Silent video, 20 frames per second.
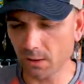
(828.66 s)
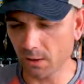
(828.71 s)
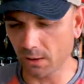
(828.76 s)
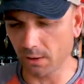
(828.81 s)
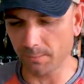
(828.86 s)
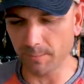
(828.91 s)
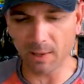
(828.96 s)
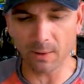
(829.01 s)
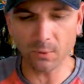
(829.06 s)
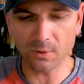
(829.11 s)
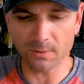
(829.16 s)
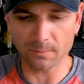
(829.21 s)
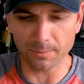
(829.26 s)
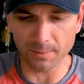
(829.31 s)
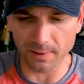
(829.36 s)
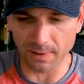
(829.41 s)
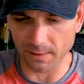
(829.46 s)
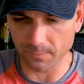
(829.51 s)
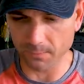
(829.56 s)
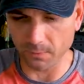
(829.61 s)
I wanna
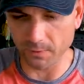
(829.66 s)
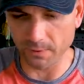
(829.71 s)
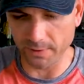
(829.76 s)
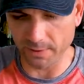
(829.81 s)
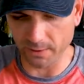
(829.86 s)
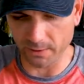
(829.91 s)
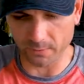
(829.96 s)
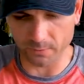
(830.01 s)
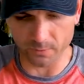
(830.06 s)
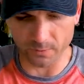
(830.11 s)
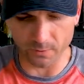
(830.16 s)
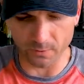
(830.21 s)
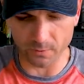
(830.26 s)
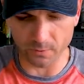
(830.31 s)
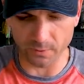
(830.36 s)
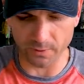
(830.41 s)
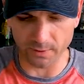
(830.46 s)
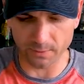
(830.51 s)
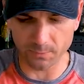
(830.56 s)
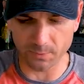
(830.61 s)
pop one out real
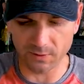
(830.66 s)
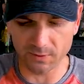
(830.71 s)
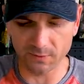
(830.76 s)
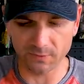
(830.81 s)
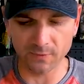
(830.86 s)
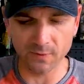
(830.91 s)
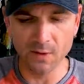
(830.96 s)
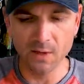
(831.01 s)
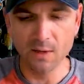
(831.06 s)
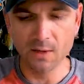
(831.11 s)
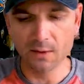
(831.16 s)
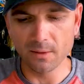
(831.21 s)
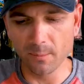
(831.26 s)
quick because